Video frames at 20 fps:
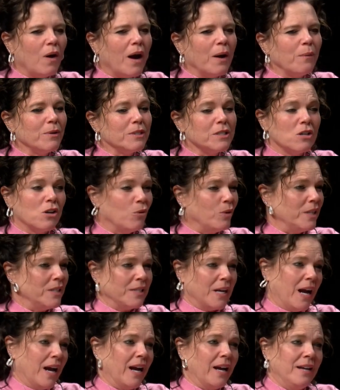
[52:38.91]
I wasn't always
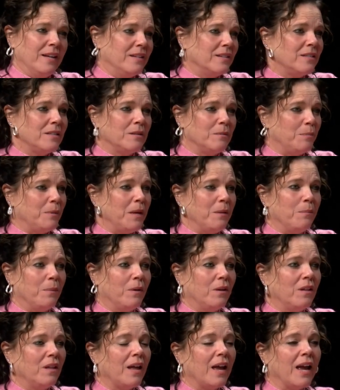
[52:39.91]
kind to
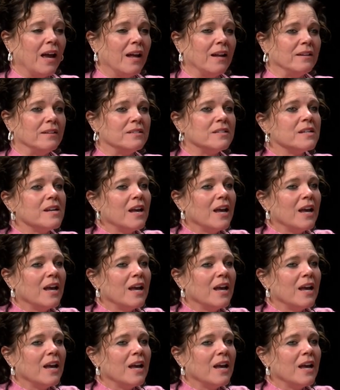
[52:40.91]
people, and